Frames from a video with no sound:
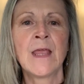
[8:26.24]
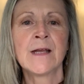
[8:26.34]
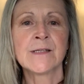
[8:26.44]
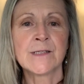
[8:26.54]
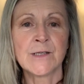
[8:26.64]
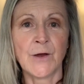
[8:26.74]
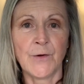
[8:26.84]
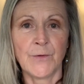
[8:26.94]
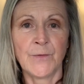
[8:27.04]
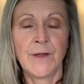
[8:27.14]

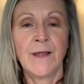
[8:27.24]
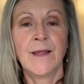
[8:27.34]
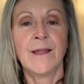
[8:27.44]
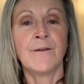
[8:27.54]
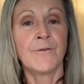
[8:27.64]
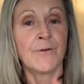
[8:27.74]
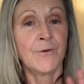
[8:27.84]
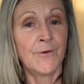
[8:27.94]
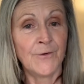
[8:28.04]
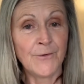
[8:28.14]
So if you're
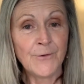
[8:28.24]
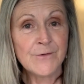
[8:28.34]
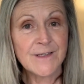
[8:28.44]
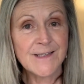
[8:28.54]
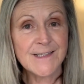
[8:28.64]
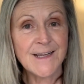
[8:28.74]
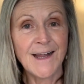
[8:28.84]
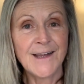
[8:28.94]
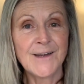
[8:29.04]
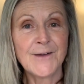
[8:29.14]
new to this
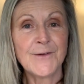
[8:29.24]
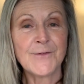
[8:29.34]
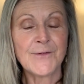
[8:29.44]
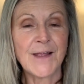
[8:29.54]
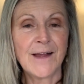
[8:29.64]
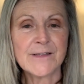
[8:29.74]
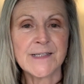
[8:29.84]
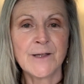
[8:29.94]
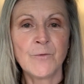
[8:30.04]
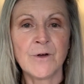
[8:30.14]
kind of
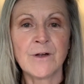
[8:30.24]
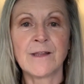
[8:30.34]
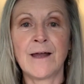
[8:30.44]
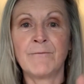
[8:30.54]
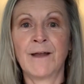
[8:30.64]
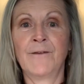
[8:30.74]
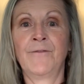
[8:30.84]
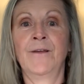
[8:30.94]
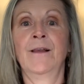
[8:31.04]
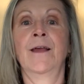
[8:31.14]
counseling work, that might
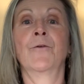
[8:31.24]
feel like,